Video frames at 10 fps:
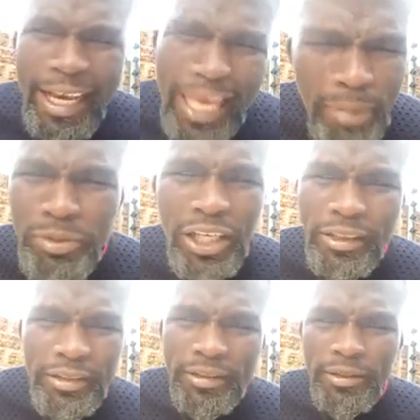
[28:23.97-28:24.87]

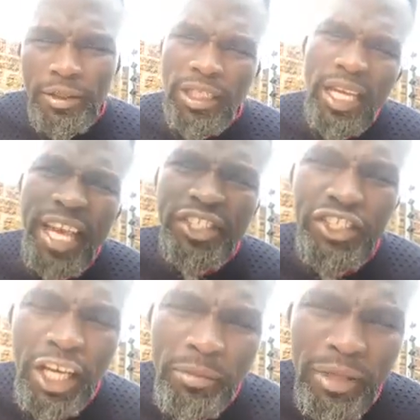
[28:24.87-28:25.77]
captured. You can
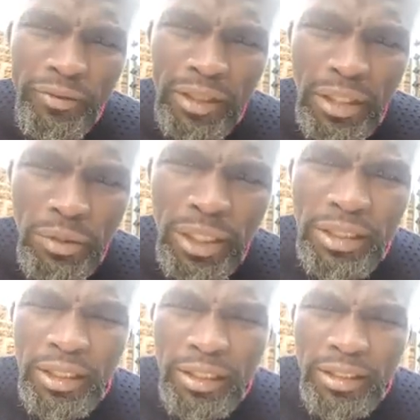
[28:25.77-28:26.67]
hashtag me for that
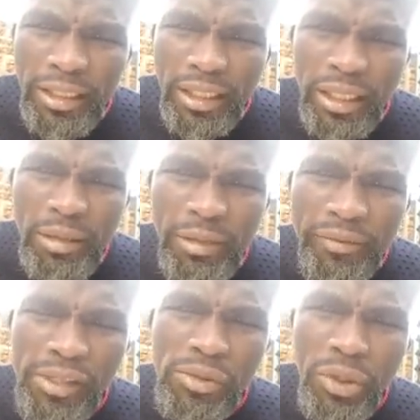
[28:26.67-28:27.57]
word. I think I'm the
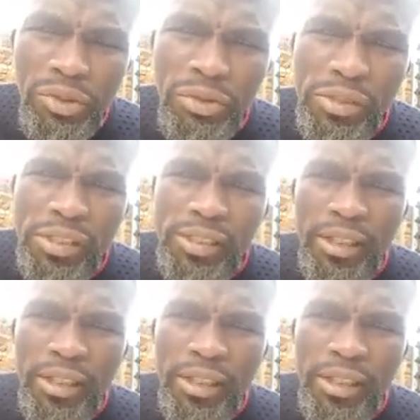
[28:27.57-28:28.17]
first one to use it.